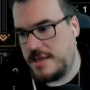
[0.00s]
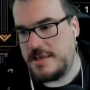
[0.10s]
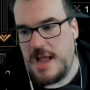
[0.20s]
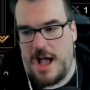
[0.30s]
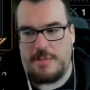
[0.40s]

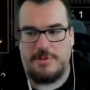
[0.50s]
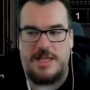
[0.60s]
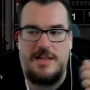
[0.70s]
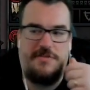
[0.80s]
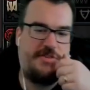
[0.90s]

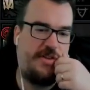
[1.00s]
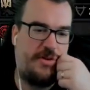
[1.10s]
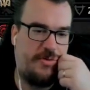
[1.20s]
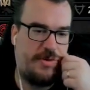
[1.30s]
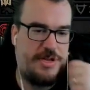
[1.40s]
Noblet of
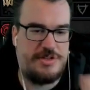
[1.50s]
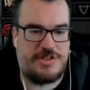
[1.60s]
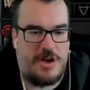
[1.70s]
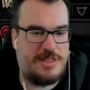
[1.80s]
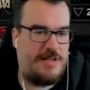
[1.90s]
two. When you
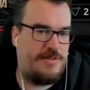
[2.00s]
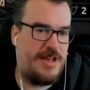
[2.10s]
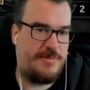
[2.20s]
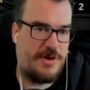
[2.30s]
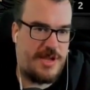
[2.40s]
start
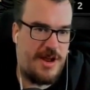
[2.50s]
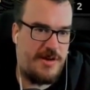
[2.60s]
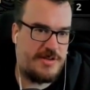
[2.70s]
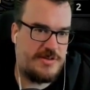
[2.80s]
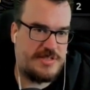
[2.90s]
leveling up your
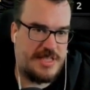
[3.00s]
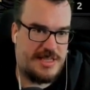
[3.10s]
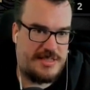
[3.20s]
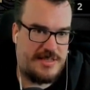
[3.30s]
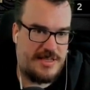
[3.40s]
characters
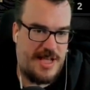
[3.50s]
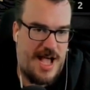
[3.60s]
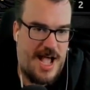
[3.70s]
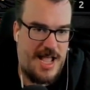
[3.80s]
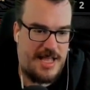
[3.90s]
to, to
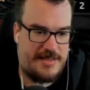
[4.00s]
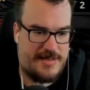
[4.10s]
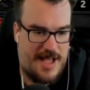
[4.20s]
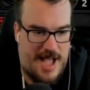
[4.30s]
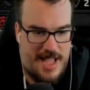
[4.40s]
high
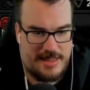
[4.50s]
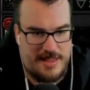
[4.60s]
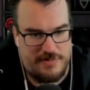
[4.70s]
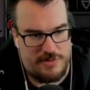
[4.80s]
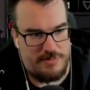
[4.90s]
to high
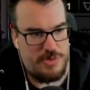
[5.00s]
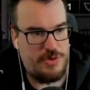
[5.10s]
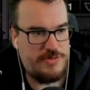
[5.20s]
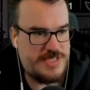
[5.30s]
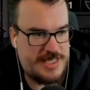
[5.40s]
level
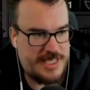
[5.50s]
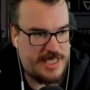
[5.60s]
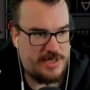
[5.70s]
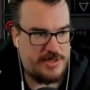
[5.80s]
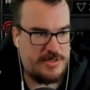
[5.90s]
moves at the
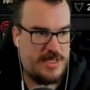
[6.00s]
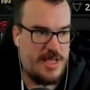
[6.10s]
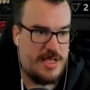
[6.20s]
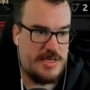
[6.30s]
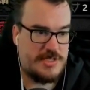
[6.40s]
guild,
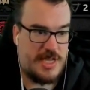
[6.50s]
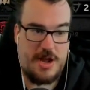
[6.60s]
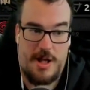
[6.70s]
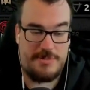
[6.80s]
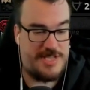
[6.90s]
it's like,
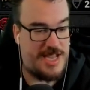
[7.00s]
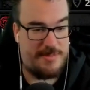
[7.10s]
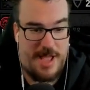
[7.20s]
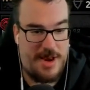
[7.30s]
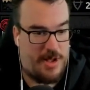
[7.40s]
oh, say
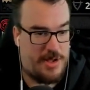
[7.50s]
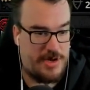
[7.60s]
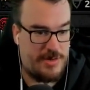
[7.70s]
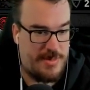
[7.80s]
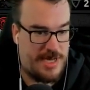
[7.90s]
goodbye to
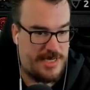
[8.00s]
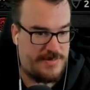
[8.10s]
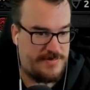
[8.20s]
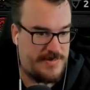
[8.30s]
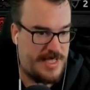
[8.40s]
all your money.
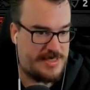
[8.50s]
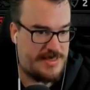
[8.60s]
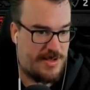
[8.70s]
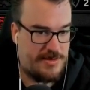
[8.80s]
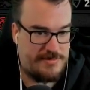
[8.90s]
It's
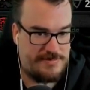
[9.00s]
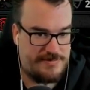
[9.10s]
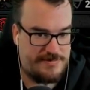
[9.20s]
gone.